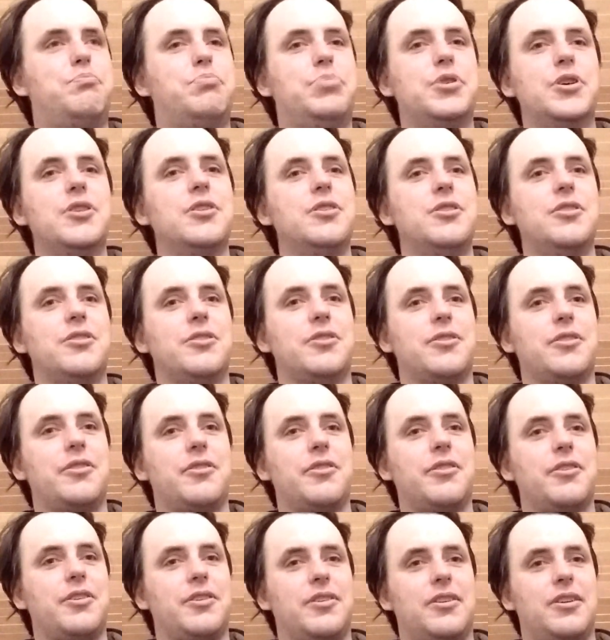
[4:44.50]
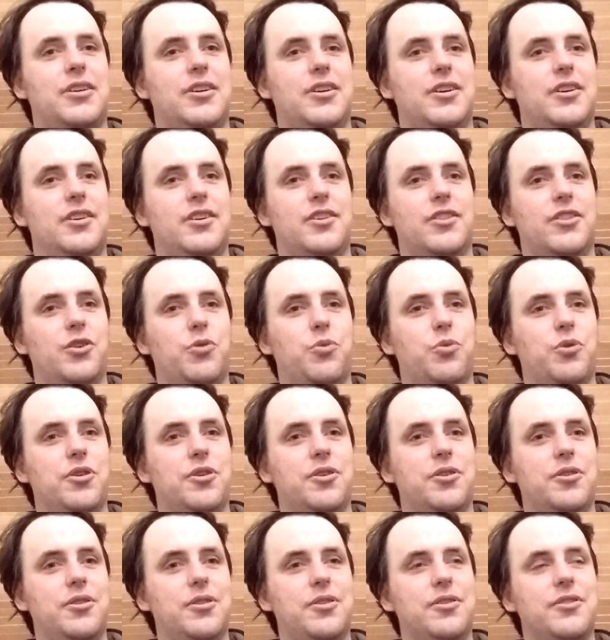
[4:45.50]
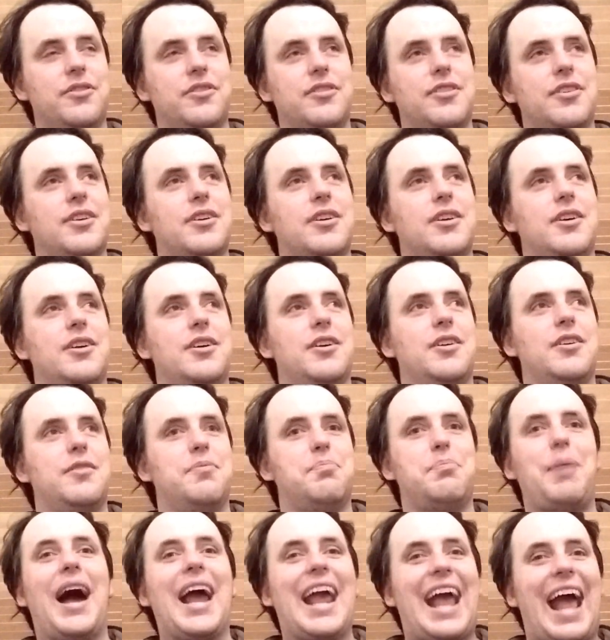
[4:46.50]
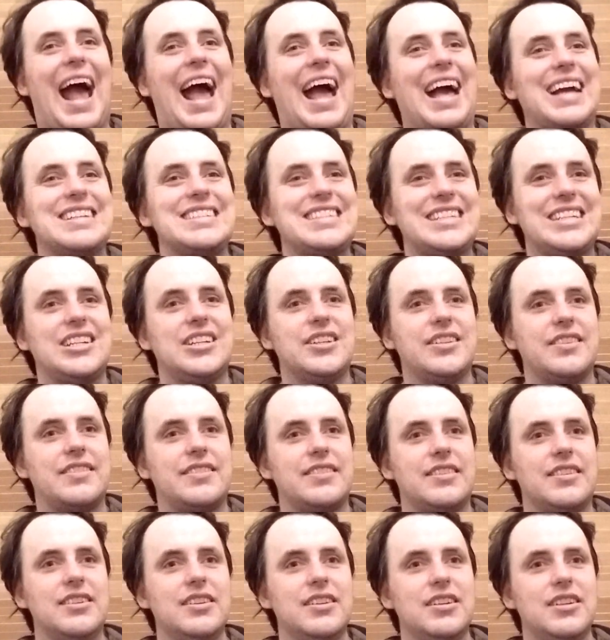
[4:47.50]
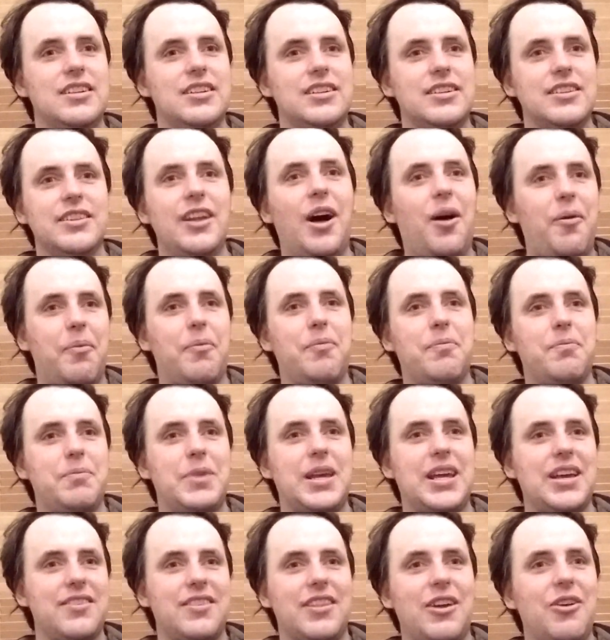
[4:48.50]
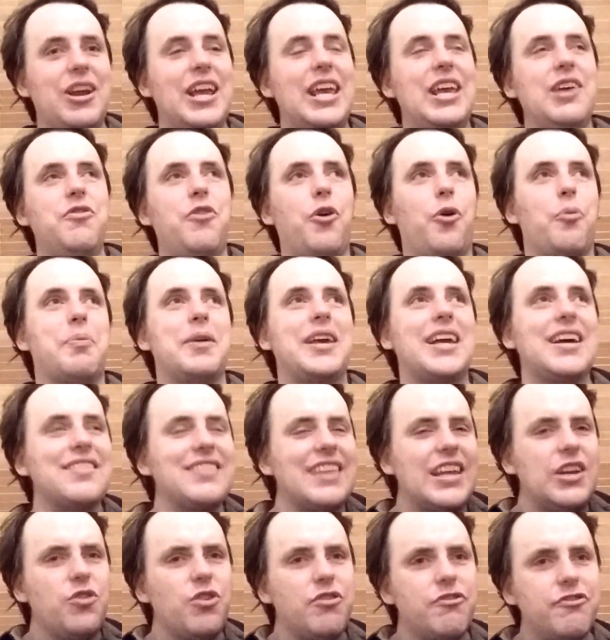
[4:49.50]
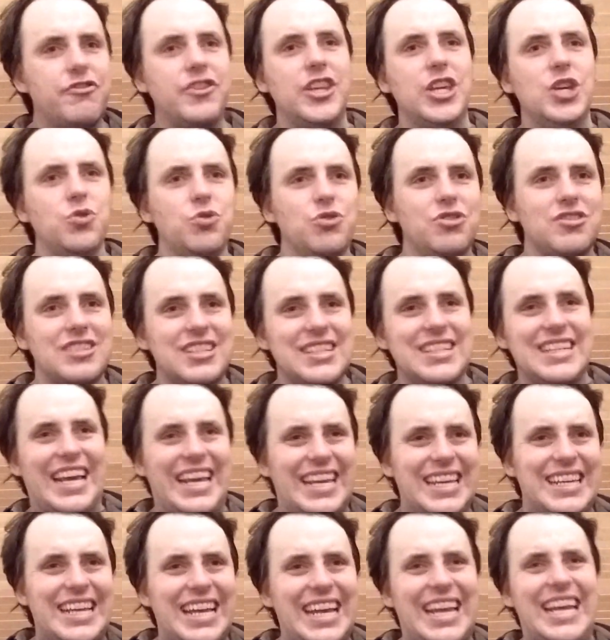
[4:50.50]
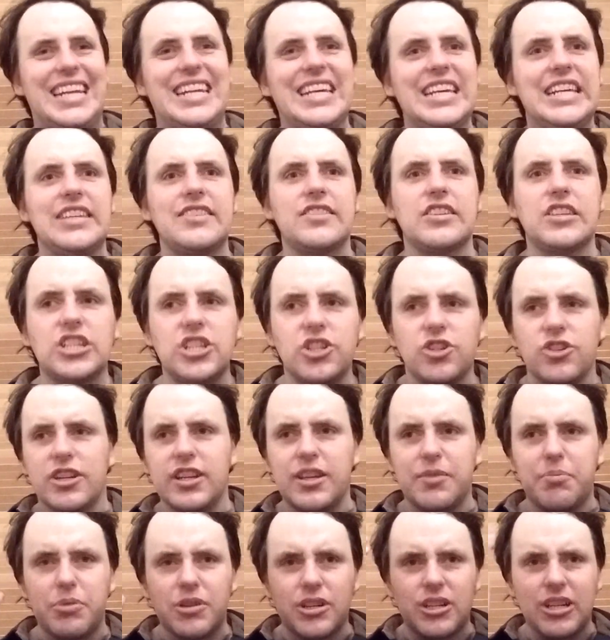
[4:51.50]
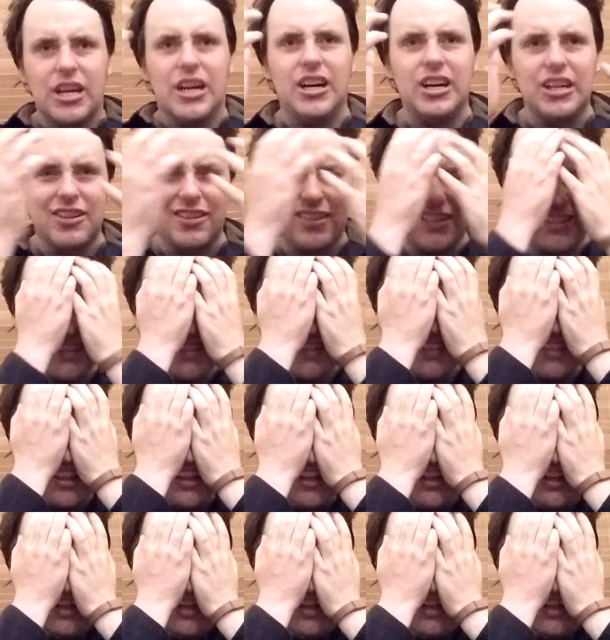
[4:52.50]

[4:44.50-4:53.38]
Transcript: burn the world by accident. Not because they're evil, because they refuse to take any security precautions